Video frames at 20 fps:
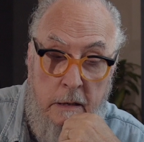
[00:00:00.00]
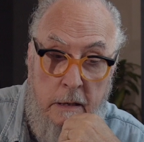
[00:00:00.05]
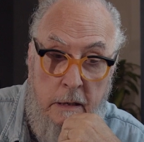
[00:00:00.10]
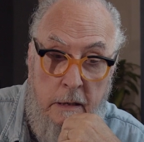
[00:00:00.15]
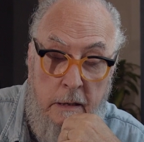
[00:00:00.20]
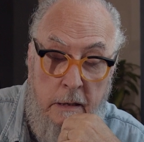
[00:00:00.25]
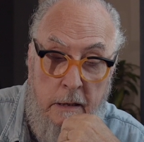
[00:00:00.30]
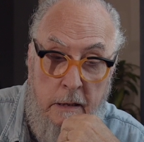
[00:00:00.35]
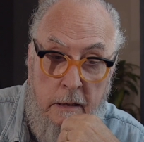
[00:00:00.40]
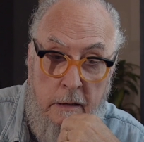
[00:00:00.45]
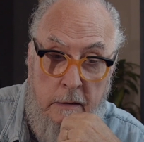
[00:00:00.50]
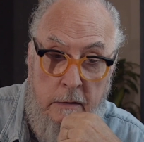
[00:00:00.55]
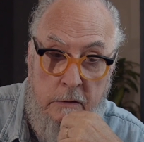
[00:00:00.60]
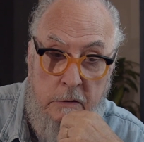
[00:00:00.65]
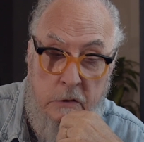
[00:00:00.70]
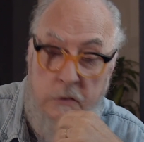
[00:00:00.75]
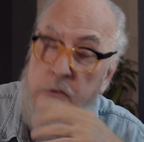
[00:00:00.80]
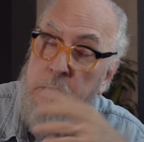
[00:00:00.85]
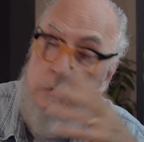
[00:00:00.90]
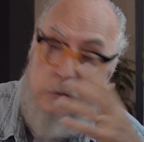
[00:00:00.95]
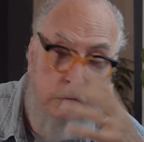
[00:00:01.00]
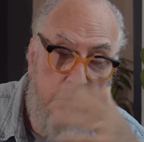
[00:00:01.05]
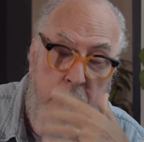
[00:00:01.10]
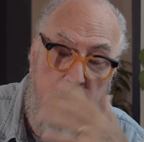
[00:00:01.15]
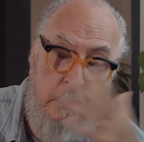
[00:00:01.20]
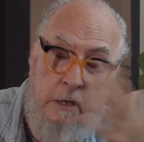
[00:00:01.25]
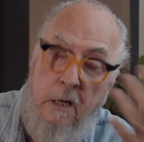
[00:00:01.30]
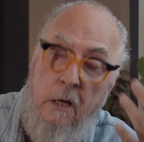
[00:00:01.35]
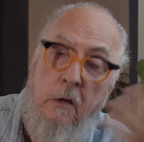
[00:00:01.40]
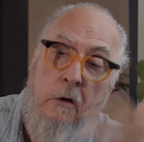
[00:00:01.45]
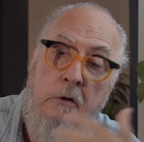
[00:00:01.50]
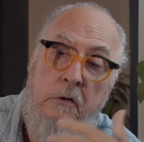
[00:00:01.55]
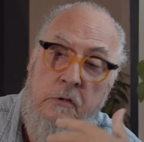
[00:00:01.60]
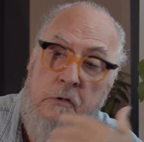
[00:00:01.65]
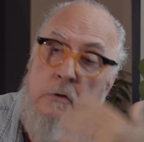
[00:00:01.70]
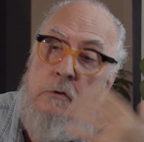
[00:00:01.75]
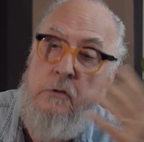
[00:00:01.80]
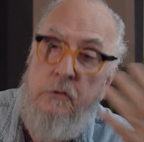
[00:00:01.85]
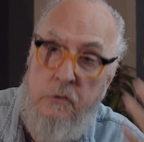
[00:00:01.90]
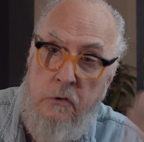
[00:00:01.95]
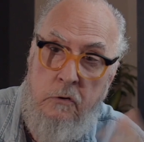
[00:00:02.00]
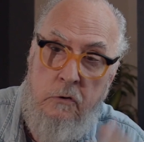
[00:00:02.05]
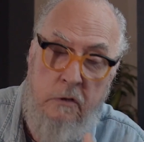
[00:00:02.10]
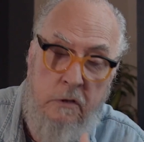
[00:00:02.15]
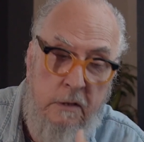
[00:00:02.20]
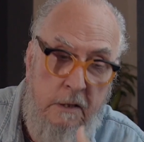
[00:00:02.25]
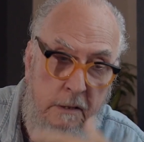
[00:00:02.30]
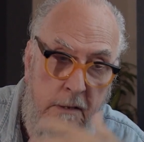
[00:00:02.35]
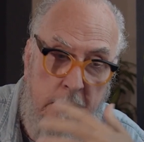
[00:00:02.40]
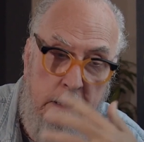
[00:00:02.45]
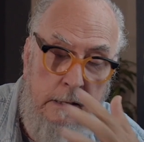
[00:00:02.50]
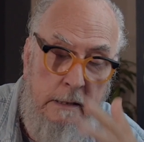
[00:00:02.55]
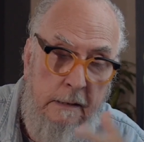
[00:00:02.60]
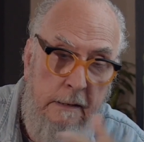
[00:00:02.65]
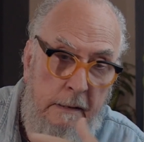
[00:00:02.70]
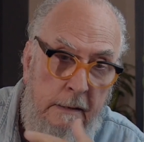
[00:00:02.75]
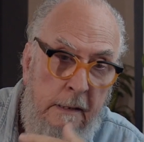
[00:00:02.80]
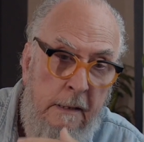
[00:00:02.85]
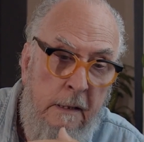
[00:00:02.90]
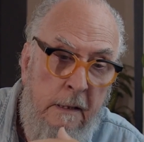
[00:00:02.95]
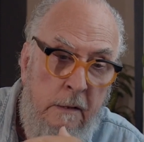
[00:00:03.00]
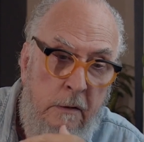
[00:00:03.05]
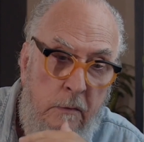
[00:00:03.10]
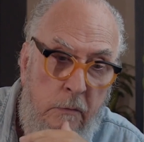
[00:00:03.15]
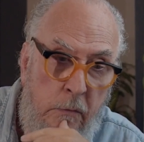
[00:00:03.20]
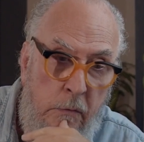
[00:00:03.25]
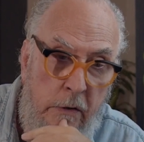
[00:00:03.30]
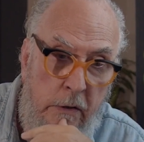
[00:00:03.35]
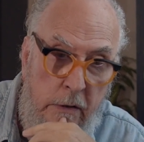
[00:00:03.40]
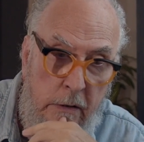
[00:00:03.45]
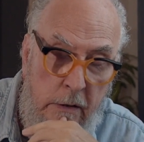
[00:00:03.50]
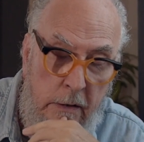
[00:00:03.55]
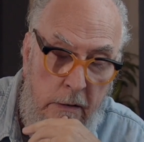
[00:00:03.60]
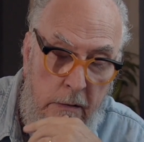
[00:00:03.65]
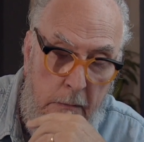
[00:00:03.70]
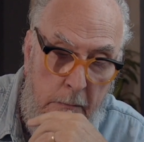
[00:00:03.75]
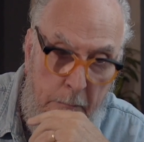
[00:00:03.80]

And so just to make a long story short, we,